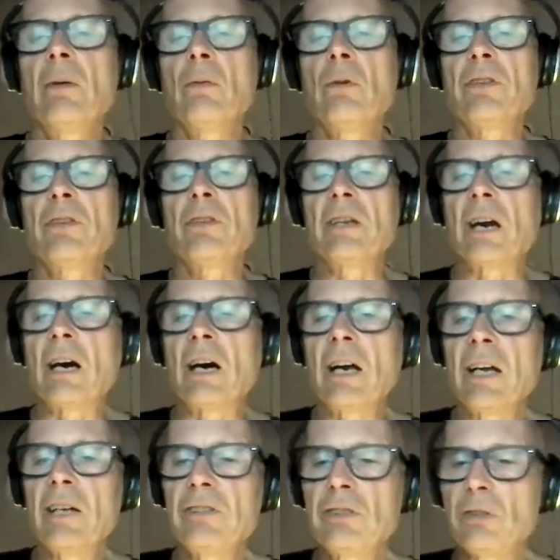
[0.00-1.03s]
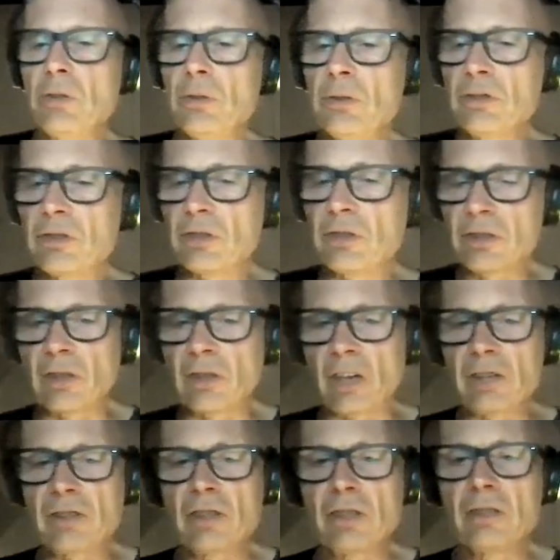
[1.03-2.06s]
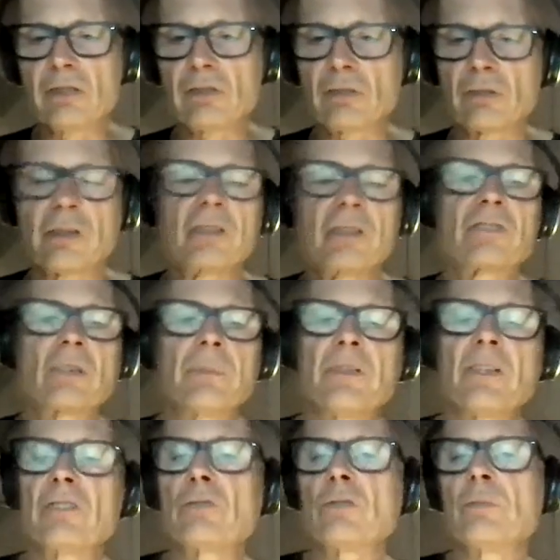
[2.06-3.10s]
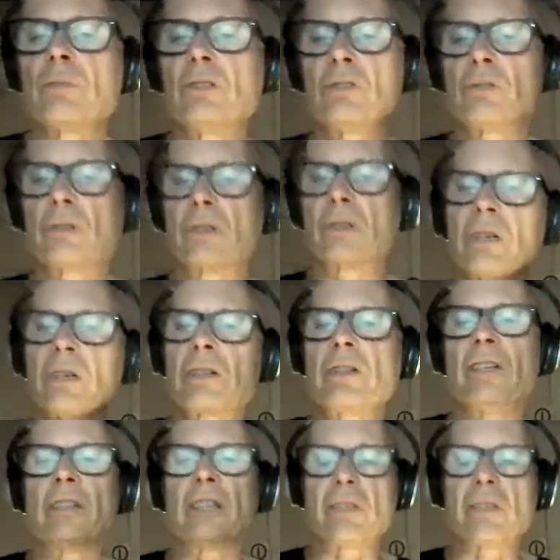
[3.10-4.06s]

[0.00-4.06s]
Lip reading: with an eye to succession so that some things would mature quickly,